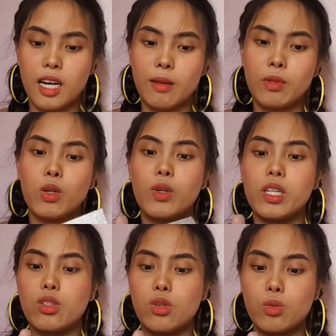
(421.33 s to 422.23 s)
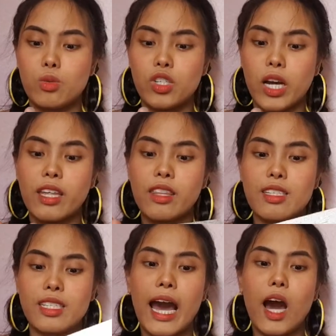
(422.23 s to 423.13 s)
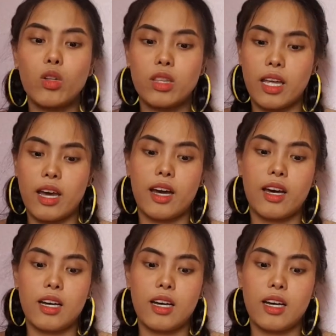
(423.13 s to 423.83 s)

I'm going to try this out na.